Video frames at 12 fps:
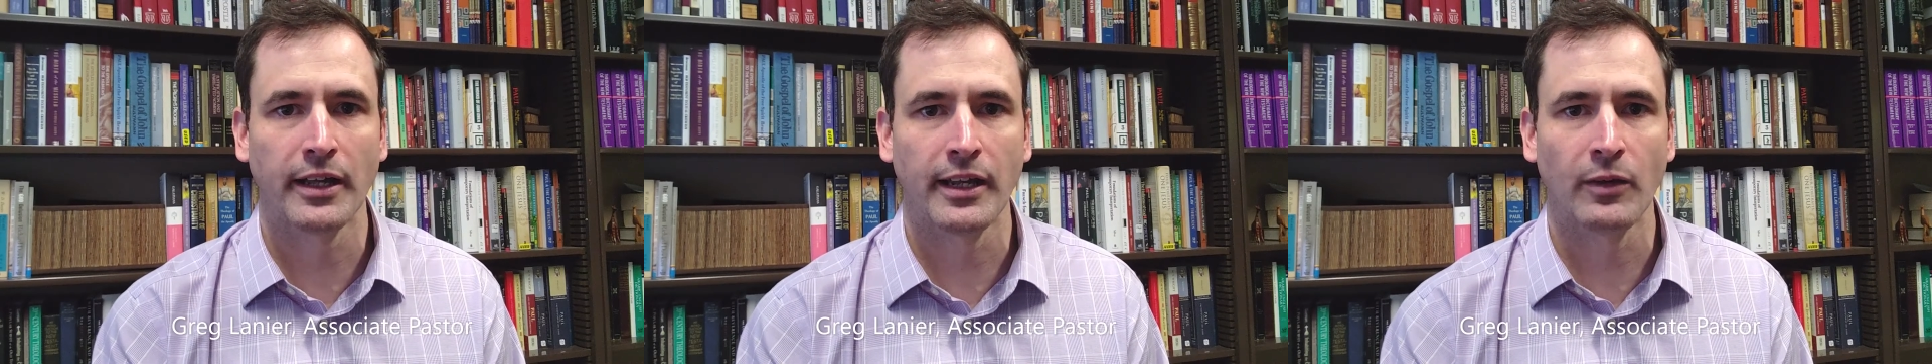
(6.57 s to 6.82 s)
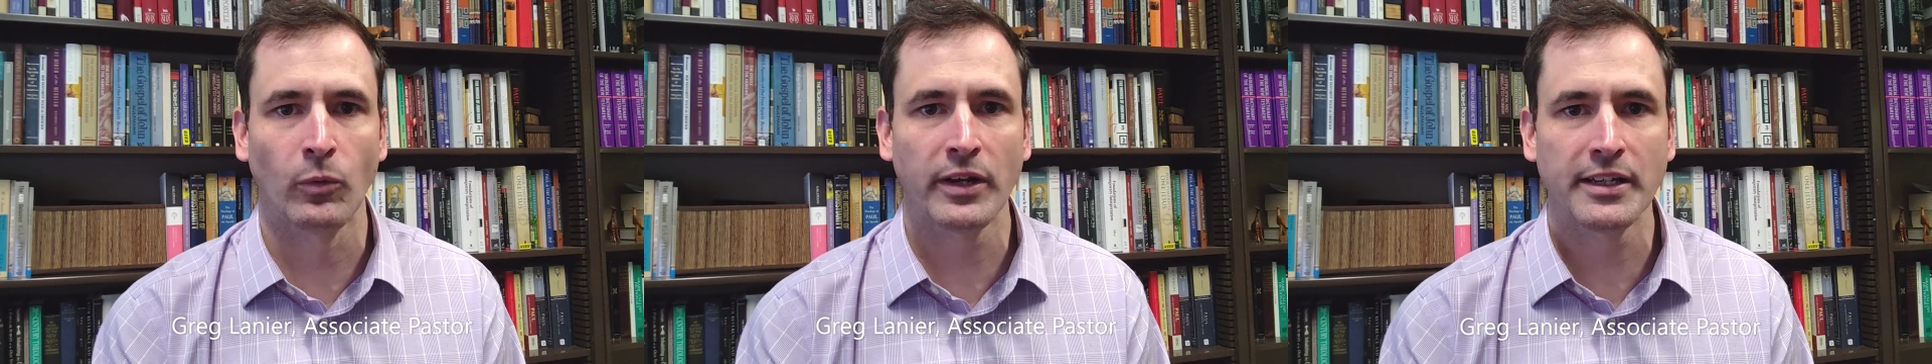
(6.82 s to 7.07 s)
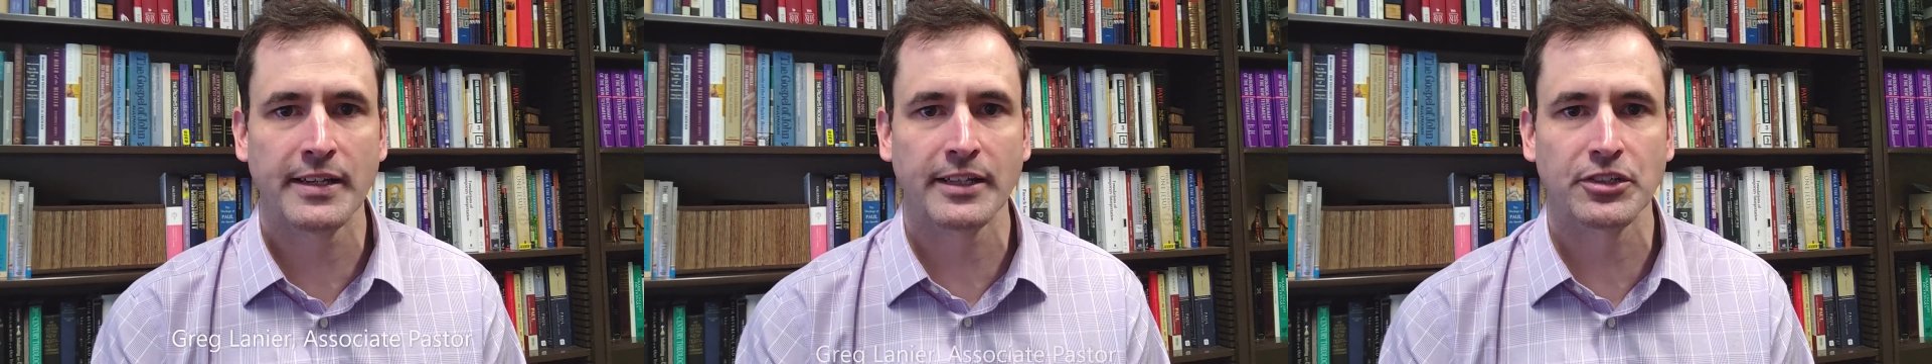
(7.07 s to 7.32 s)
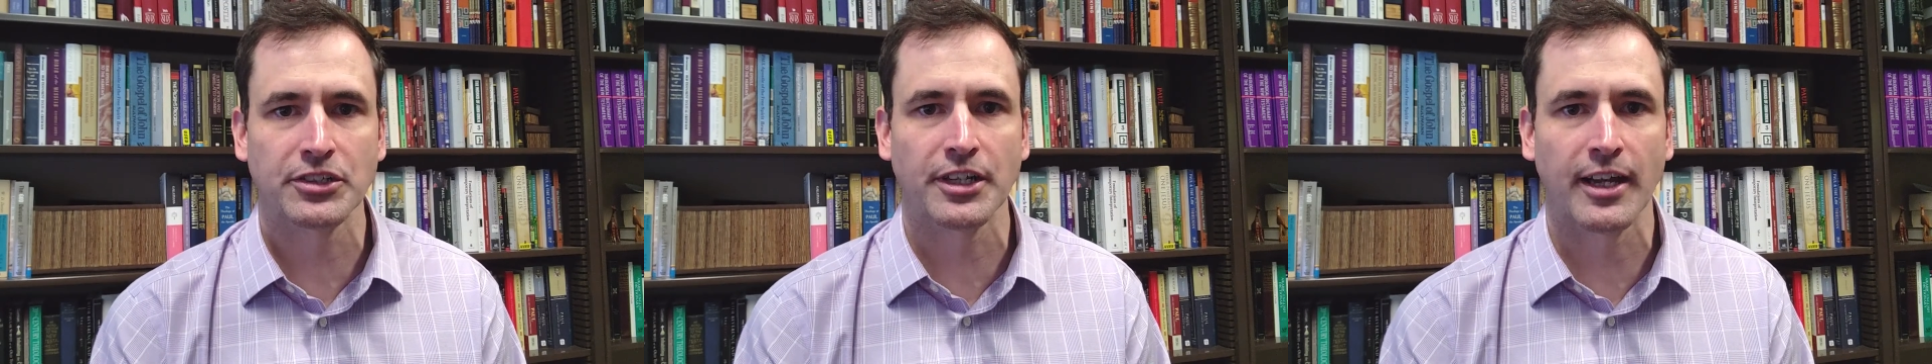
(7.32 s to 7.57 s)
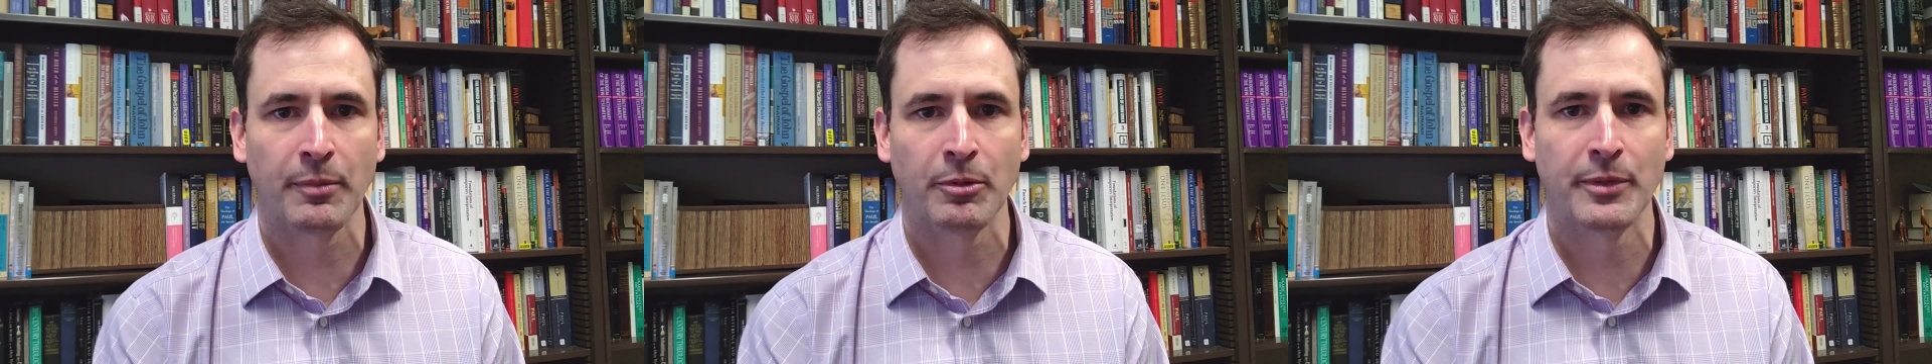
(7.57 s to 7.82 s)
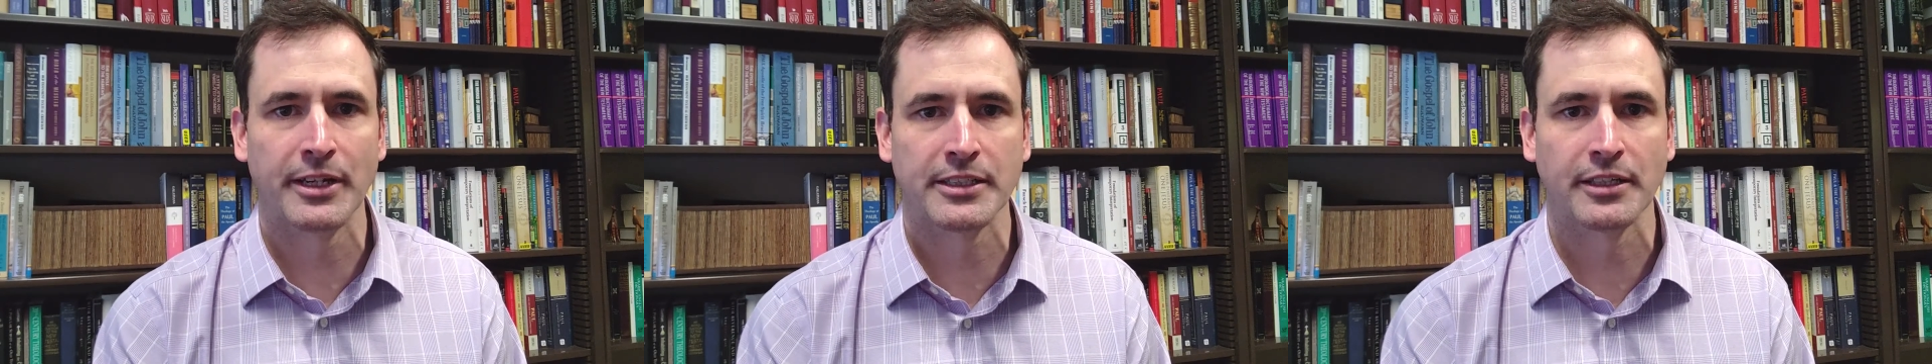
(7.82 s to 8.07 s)
And I wanted to take just a couple
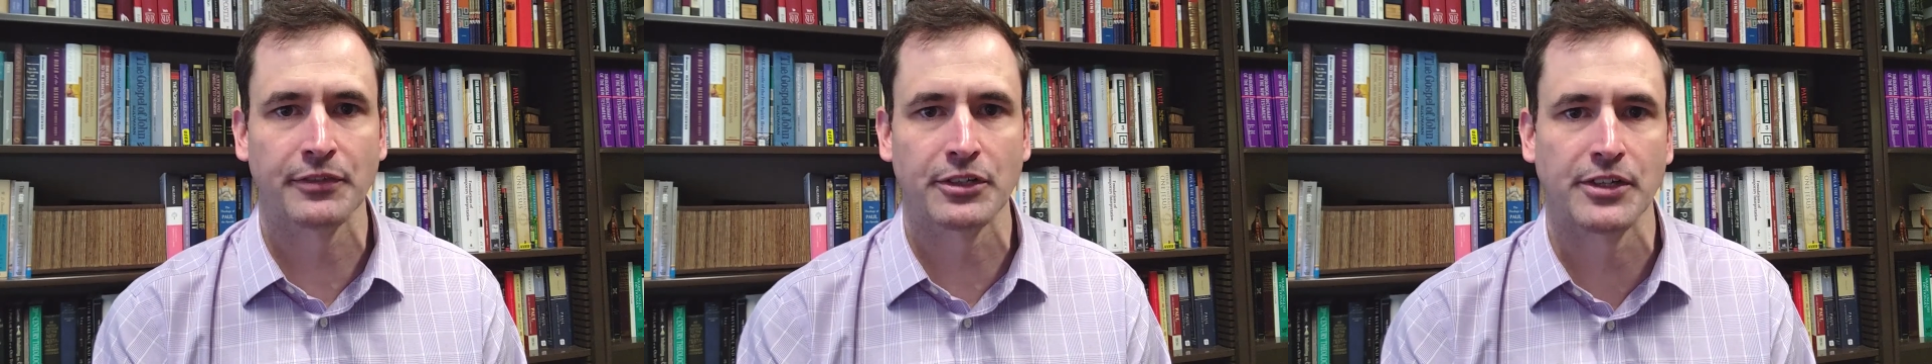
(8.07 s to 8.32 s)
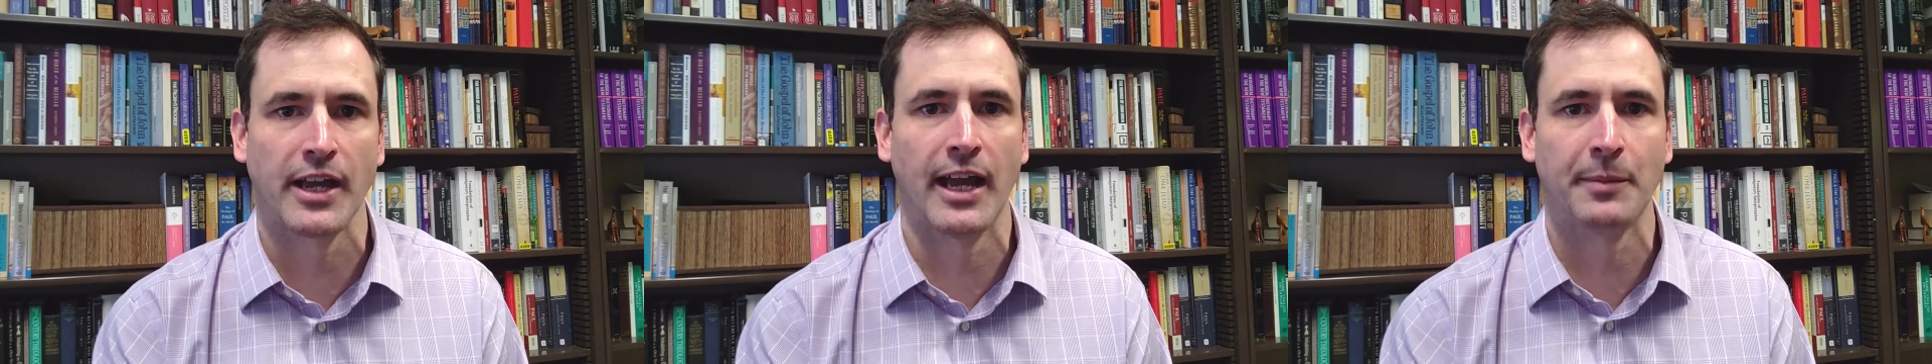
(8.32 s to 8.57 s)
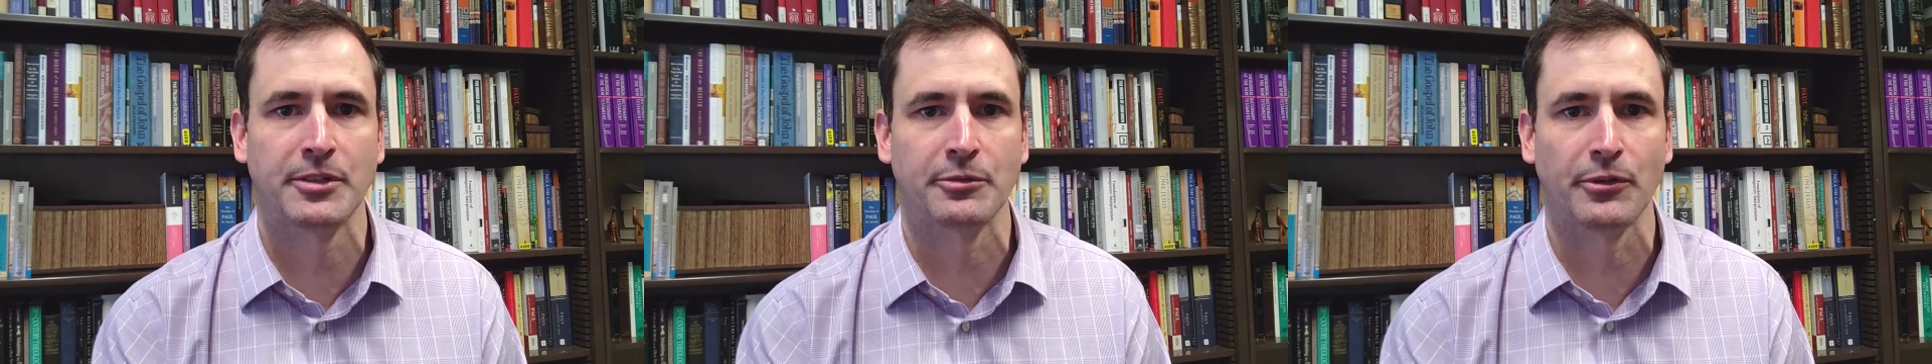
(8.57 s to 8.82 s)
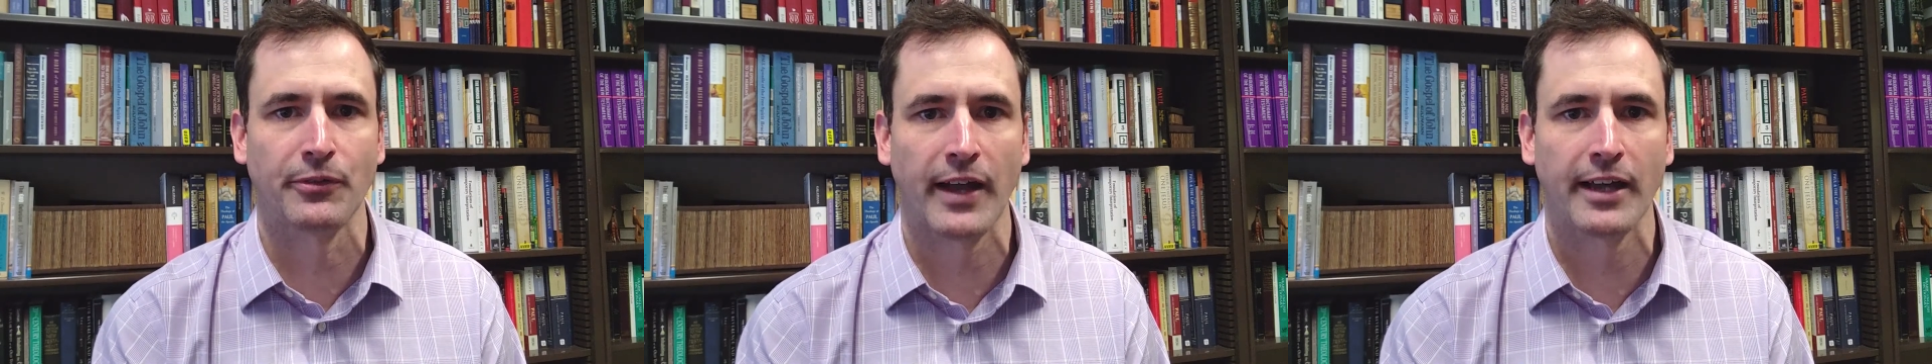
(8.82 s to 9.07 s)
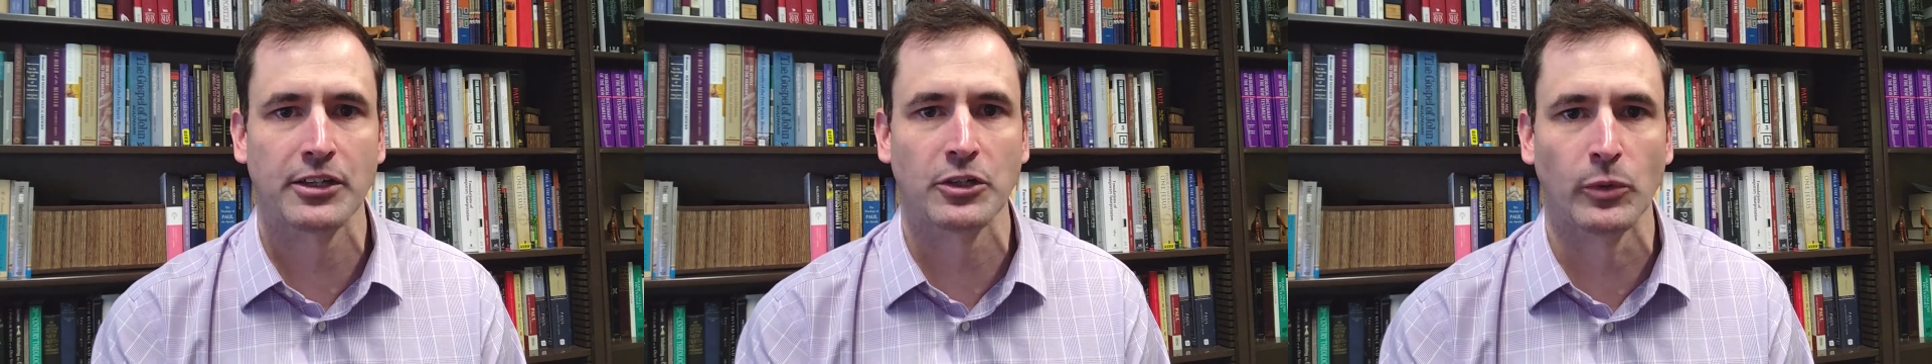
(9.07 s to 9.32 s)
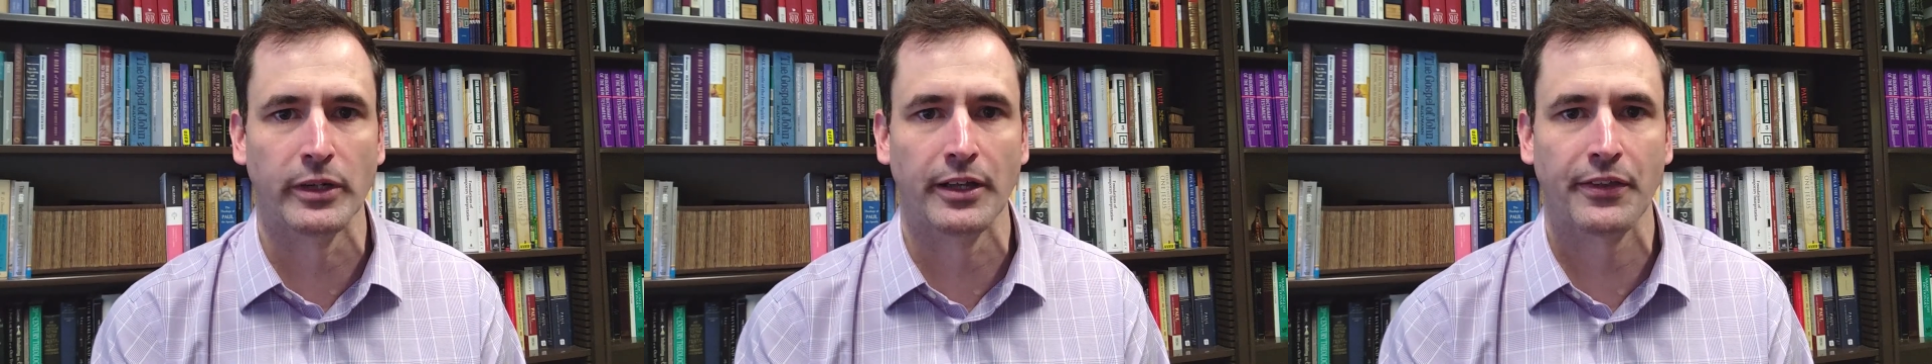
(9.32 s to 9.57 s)
minutes of your time to provide
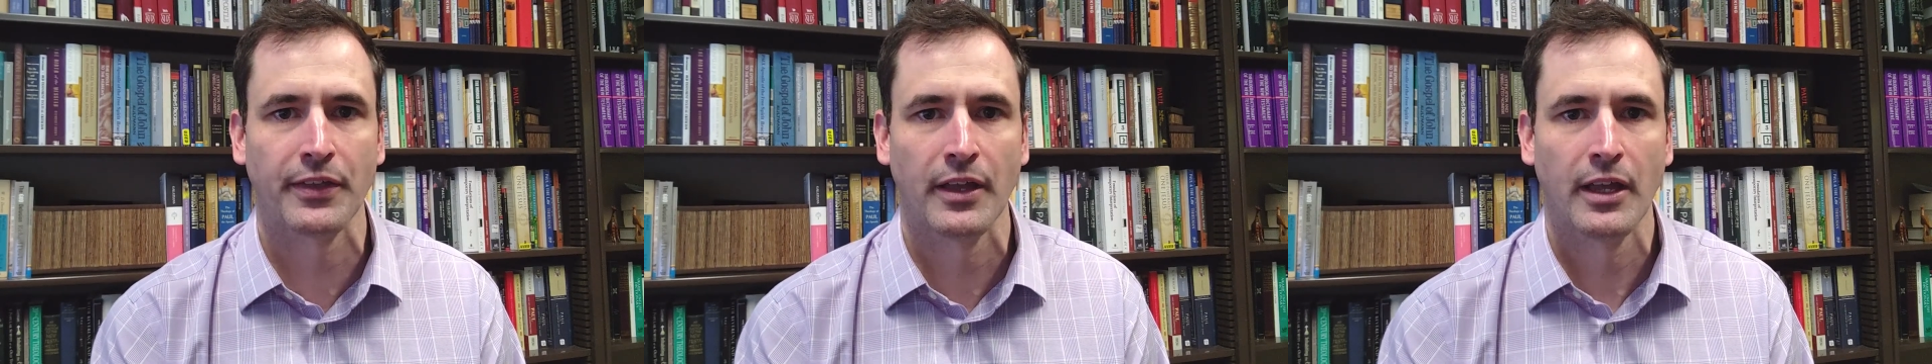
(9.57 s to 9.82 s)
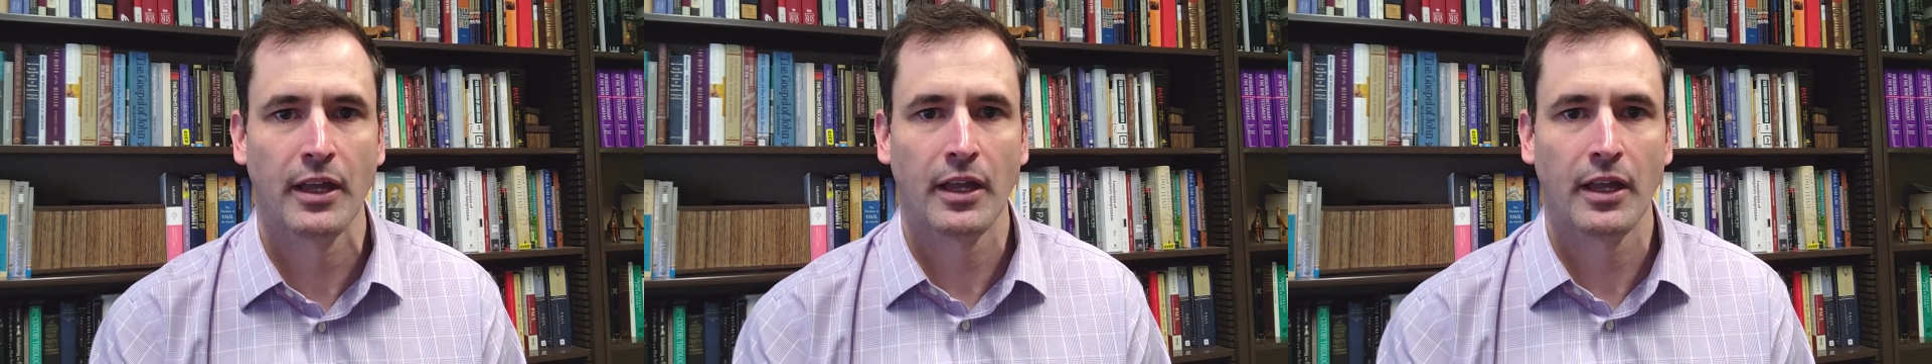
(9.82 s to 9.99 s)
you with